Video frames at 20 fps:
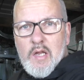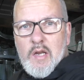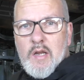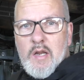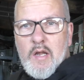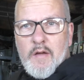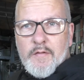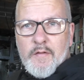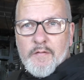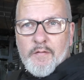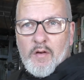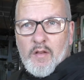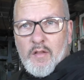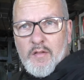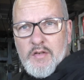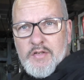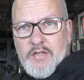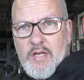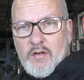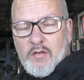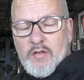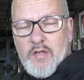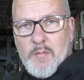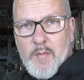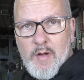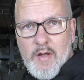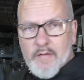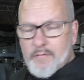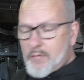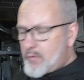Now if you follow the channel, you
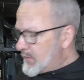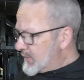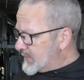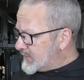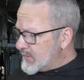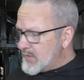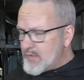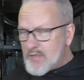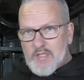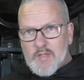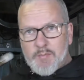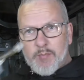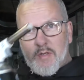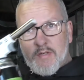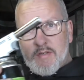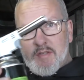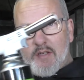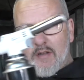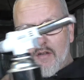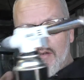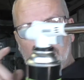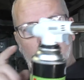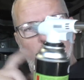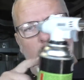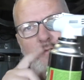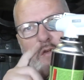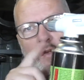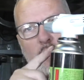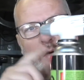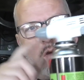may have already seen this, but I did a little
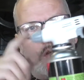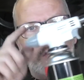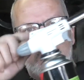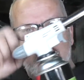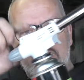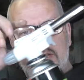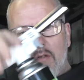review on these